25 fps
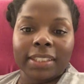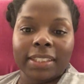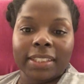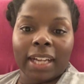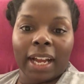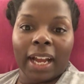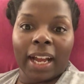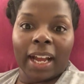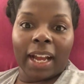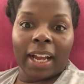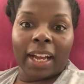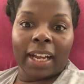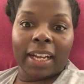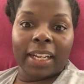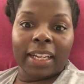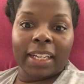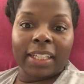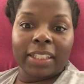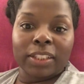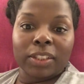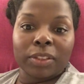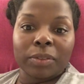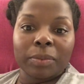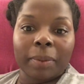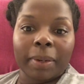I
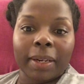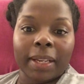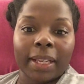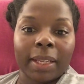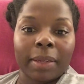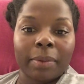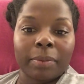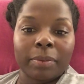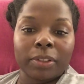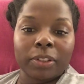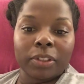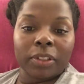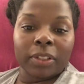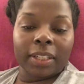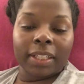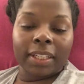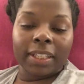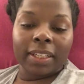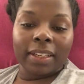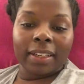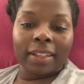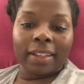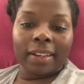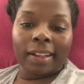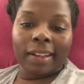just want to eat what you're
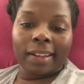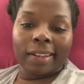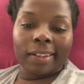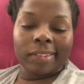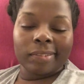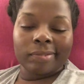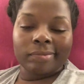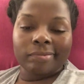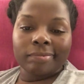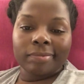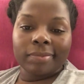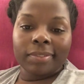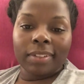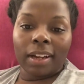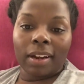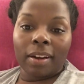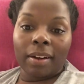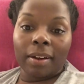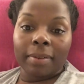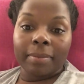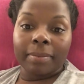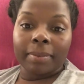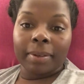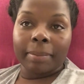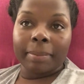eating. Like, no,
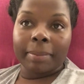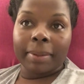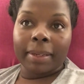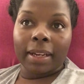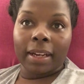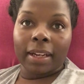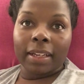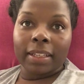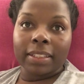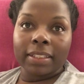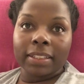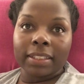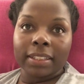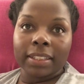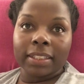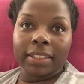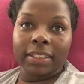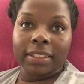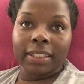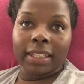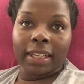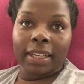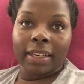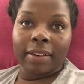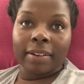honestly,
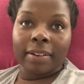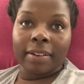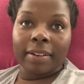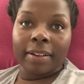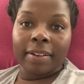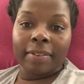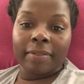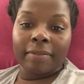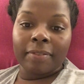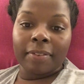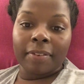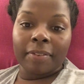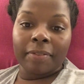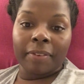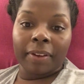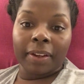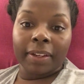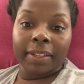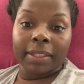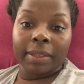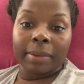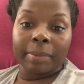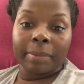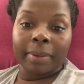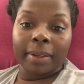it's not
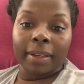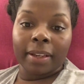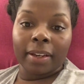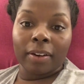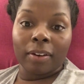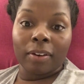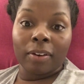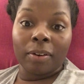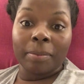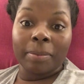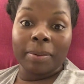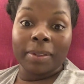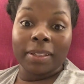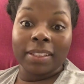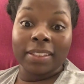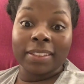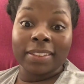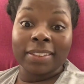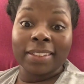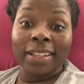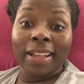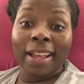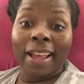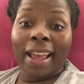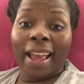affecting me at all,
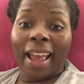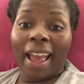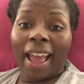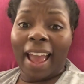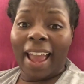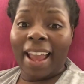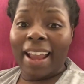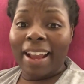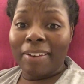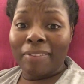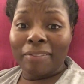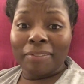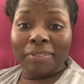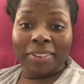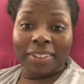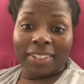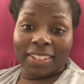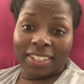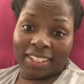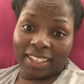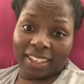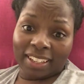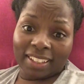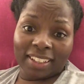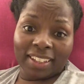because A, I'm
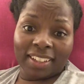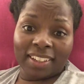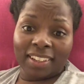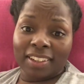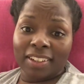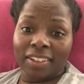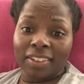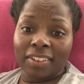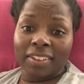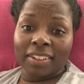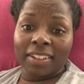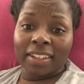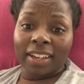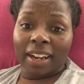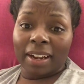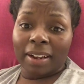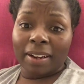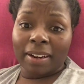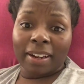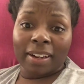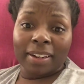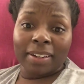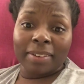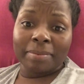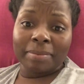really not that hungry.
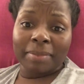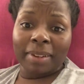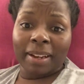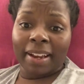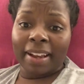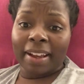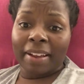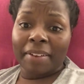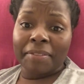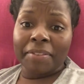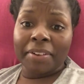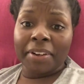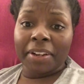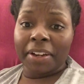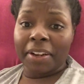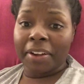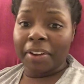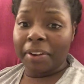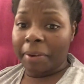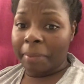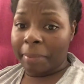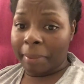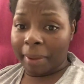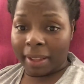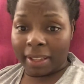I'm not having the
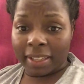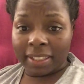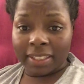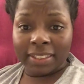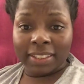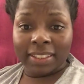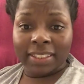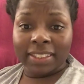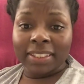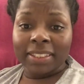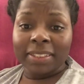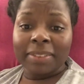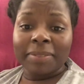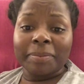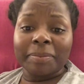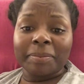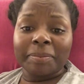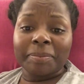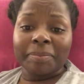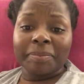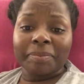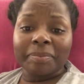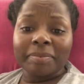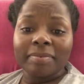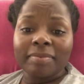hunger pains.
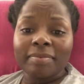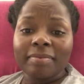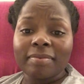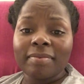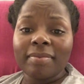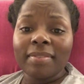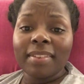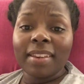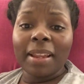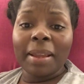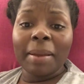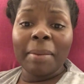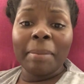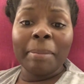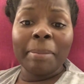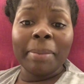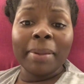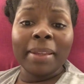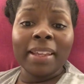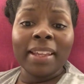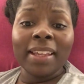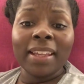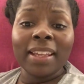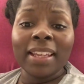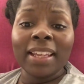
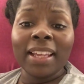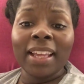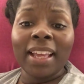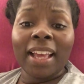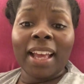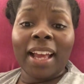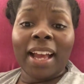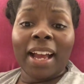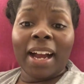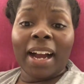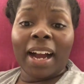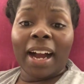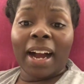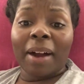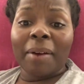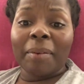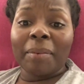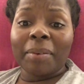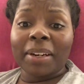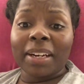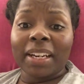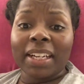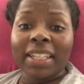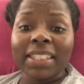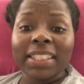B,
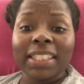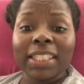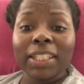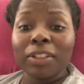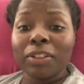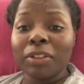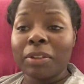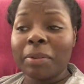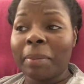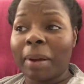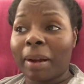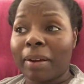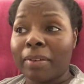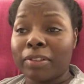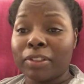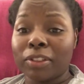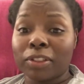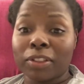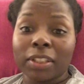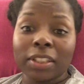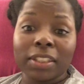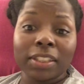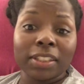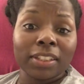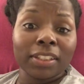when I tell you my
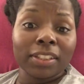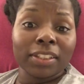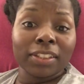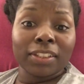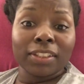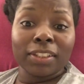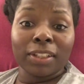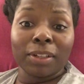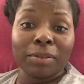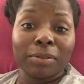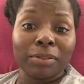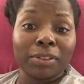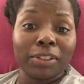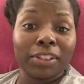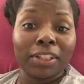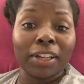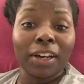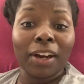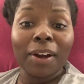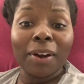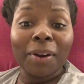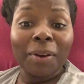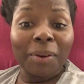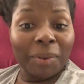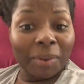restriction is no
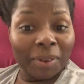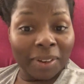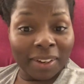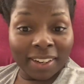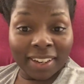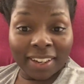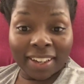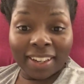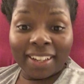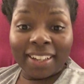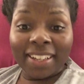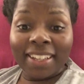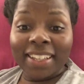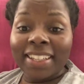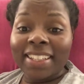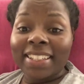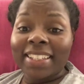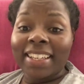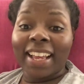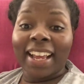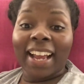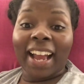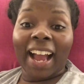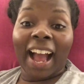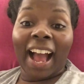joke,
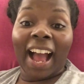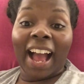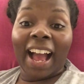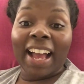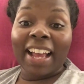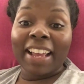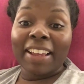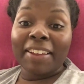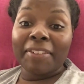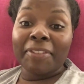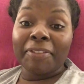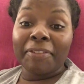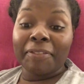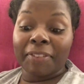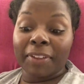like I